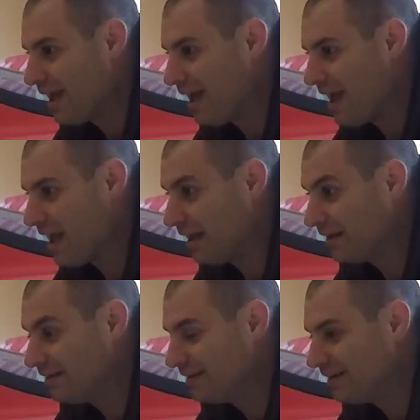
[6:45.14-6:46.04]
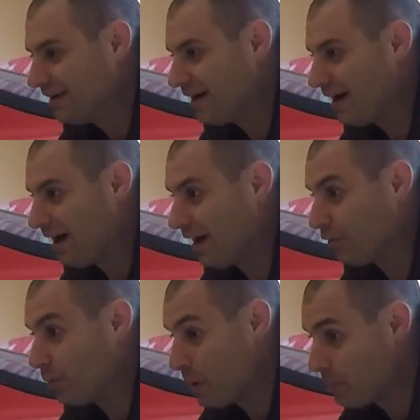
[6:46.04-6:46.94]
And I
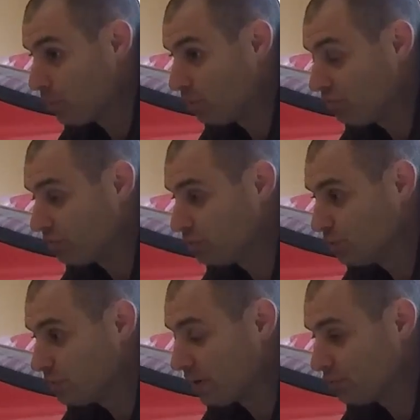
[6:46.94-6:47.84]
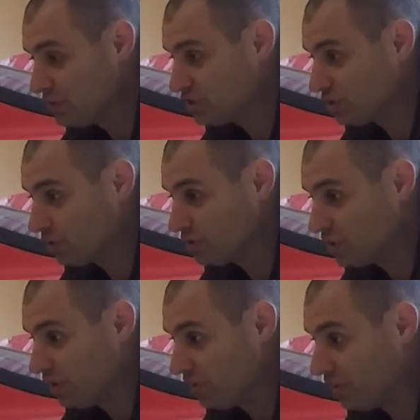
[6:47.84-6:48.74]
remembered from doing my research
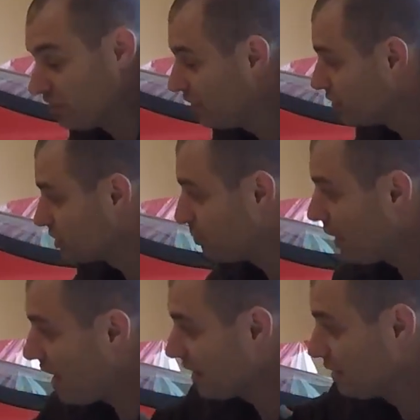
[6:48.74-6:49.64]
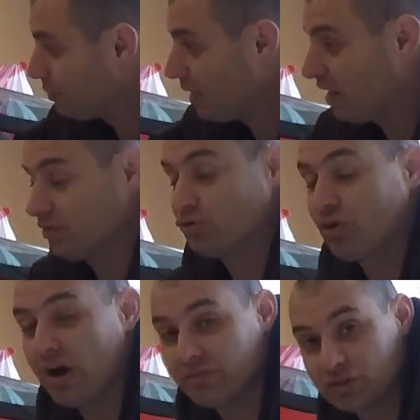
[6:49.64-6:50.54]
that there is a pocket behind the
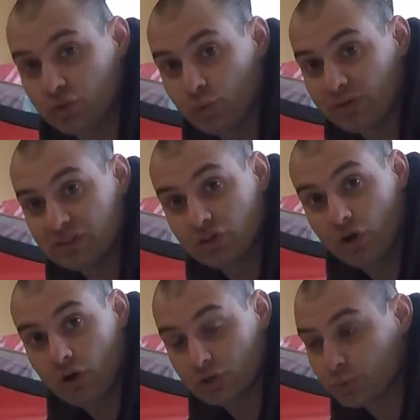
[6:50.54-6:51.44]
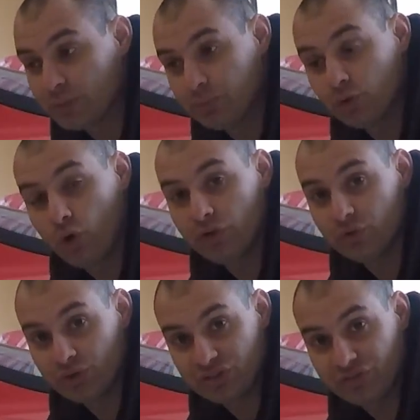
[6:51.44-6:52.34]
driver's door in these cars where they put all the
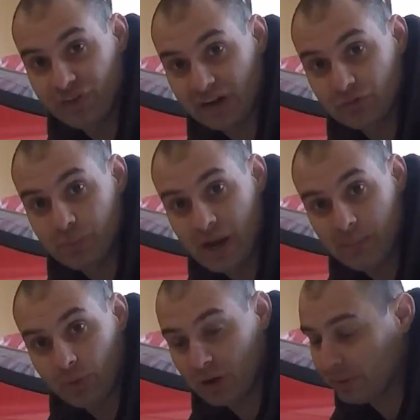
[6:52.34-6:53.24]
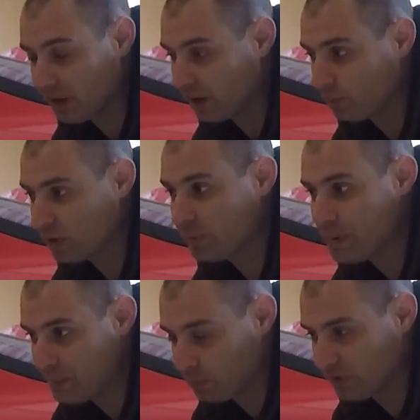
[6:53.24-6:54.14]
original factory paperwork. I'm like, all right, what kind of
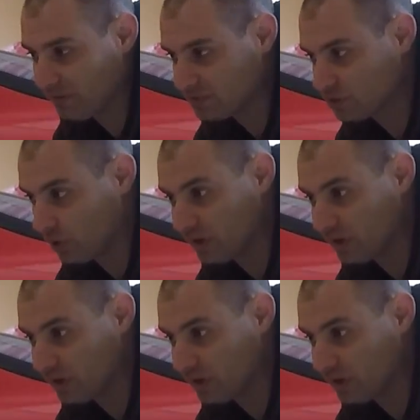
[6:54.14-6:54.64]
paperwork you got for this car?